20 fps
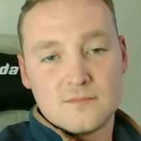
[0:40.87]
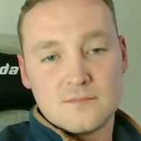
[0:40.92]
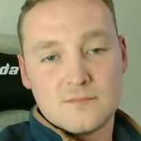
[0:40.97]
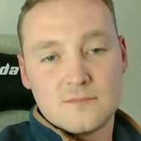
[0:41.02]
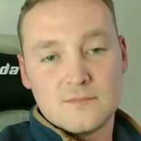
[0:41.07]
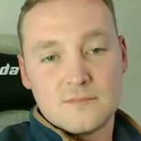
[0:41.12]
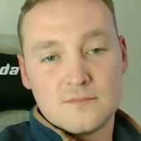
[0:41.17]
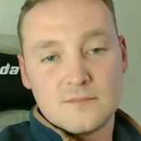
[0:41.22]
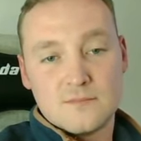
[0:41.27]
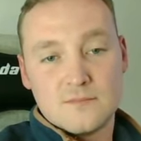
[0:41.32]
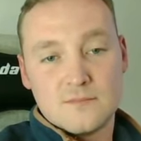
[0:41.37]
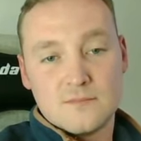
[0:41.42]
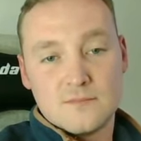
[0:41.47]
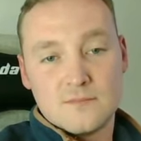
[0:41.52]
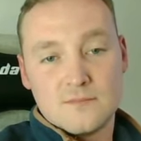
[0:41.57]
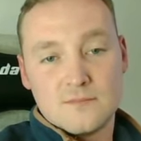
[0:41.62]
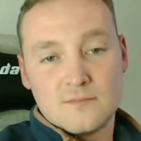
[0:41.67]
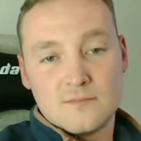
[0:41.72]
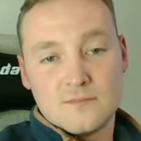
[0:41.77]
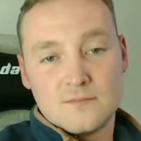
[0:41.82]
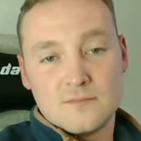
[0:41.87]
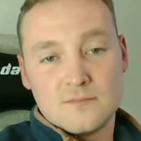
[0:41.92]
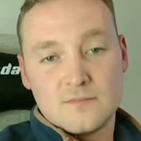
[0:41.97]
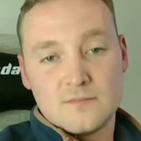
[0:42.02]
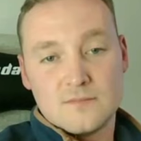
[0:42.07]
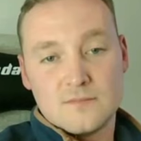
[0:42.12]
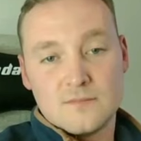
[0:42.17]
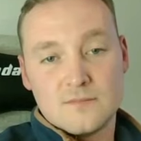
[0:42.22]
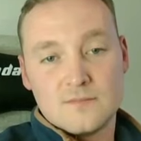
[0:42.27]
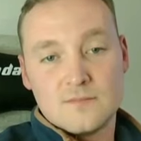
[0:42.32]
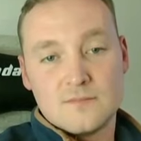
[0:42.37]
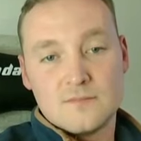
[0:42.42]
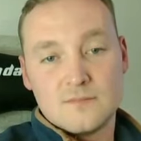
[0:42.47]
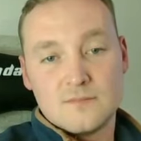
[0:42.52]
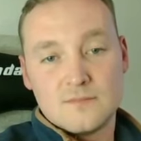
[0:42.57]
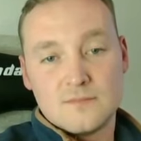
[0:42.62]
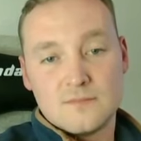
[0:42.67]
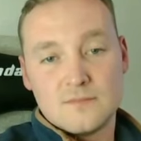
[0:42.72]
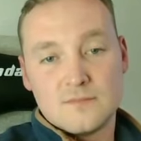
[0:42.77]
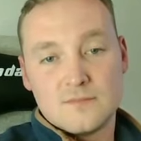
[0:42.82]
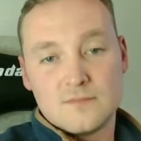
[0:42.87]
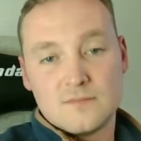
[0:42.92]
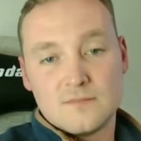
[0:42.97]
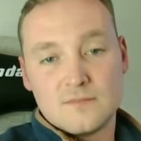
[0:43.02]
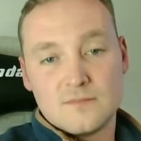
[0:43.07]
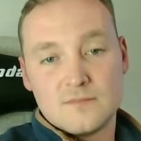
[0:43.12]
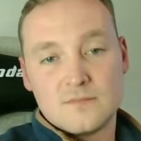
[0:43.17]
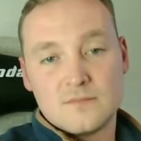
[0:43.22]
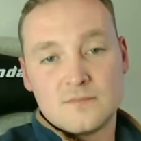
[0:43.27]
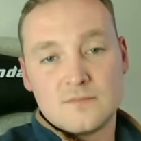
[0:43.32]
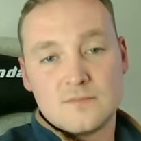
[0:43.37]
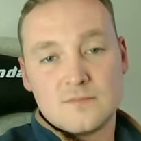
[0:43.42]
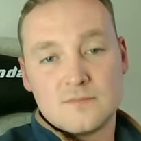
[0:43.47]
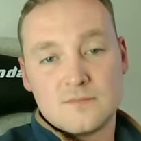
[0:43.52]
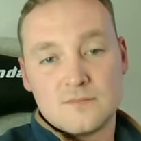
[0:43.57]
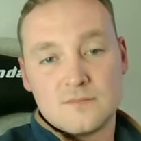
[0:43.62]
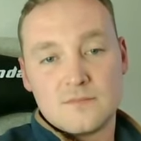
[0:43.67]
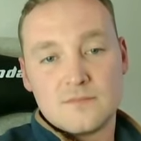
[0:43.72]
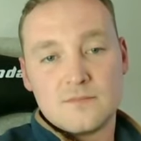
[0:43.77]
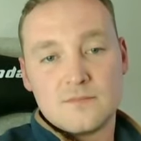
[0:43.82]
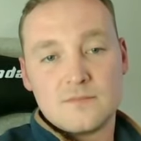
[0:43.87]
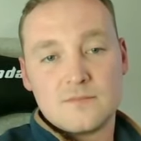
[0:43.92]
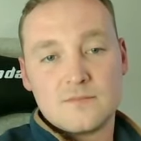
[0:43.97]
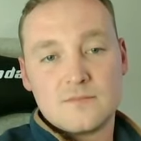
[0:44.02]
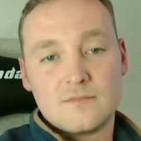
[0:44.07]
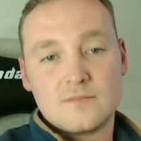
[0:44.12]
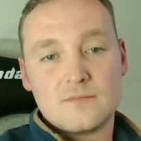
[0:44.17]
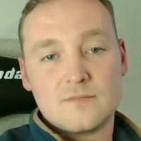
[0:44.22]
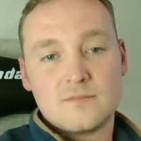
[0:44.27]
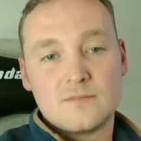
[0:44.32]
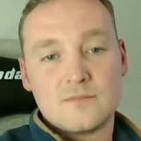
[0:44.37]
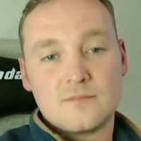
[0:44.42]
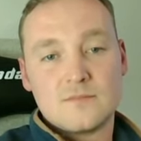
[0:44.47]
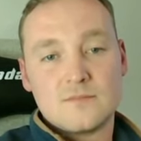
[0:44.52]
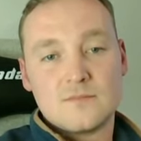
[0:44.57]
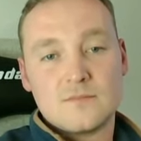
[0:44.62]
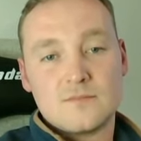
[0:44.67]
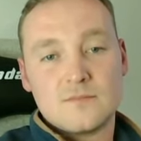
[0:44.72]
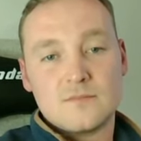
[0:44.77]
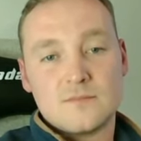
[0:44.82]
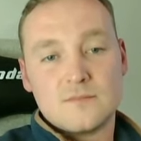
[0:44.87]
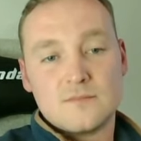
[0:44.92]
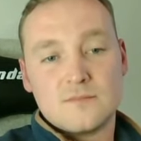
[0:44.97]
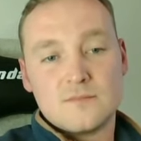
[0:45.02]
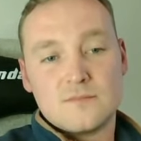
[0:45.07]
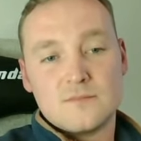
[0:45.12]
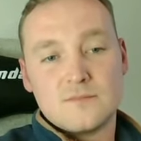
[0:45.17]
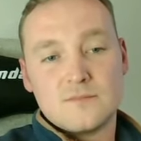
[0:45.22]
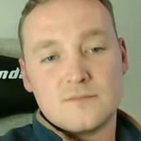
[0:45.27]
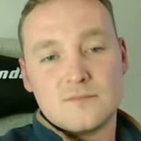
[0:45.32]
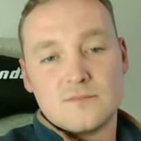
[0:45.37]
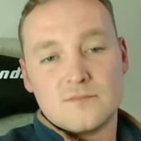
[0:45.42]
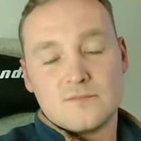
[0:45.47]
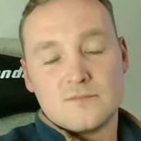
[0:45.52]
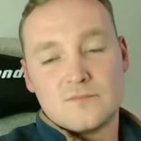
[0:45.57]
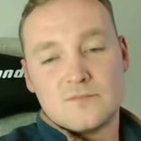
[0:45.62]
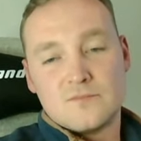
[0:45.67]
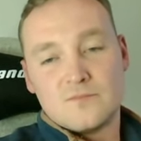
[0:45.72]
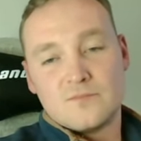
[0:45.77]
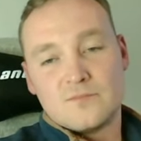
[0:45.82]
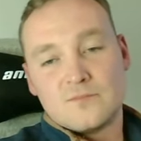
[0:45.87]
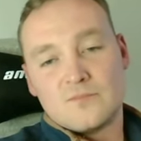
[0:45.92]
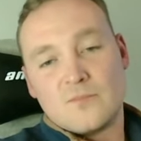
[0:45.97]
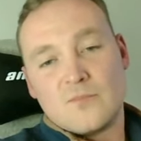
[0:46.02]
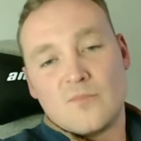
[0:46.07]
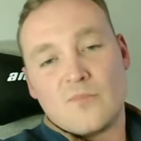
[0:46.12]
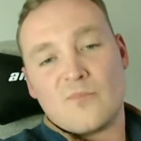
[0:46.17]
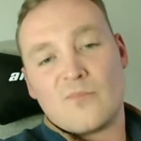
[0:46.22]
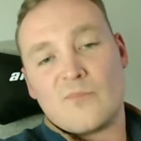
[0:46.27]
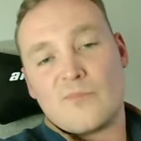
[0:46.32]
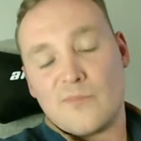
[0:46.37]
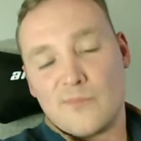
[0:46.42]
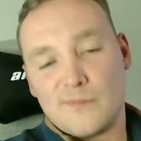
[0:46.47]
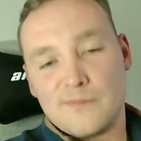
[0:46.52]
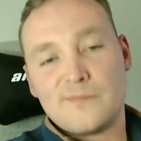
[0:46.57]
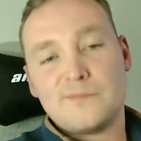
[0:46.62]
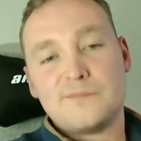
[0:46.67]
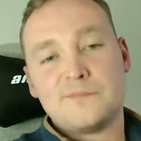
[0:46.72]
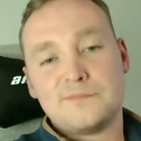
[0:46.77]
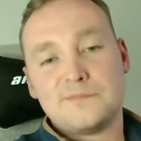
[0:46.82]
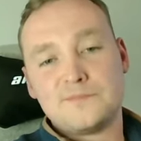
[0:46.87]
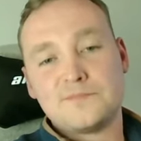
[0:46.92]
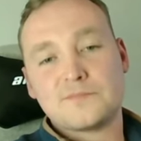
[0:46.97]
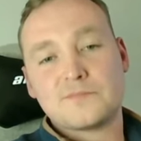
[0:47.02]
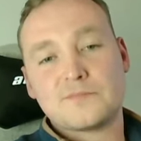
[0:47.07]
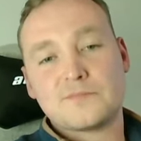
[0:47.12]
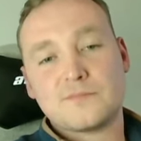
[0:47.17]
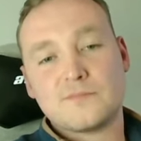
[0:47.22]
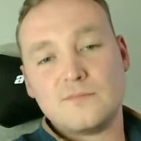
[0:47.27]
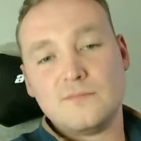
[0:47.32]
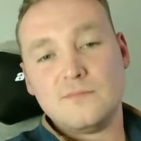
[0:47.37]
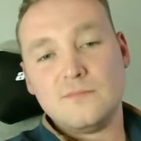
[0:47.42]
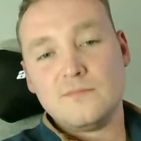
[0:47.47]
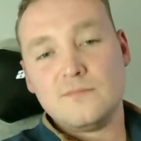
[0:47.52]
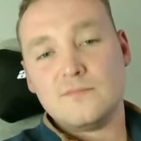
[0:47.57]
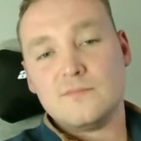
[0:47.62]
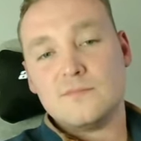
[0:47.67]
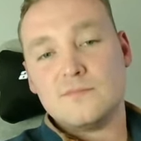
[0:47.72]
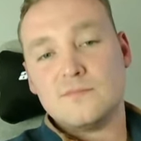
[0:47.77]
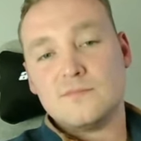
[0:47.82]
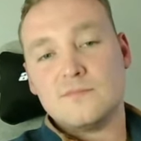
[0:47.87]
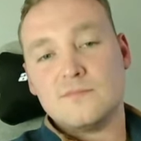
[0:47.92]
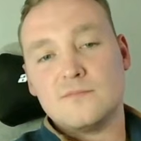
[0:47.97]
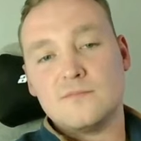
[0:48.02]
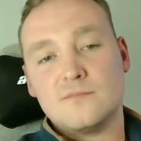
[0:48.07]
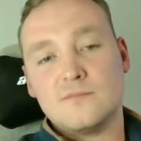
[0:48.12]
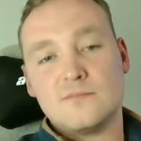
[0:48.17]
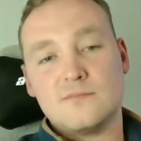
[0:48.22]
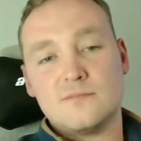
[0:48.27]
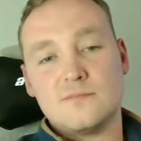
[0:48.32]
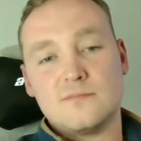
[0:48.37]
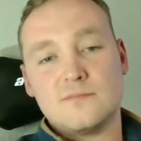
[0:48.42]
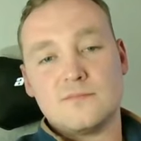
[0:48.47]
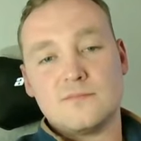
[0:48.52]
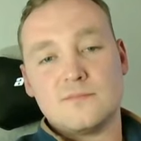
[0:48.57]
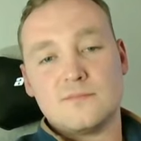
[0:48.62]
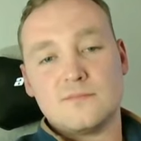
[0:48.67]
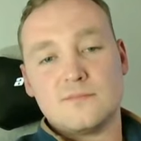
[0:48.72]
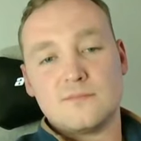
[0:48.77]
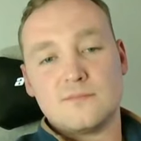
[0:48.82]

(not speaking)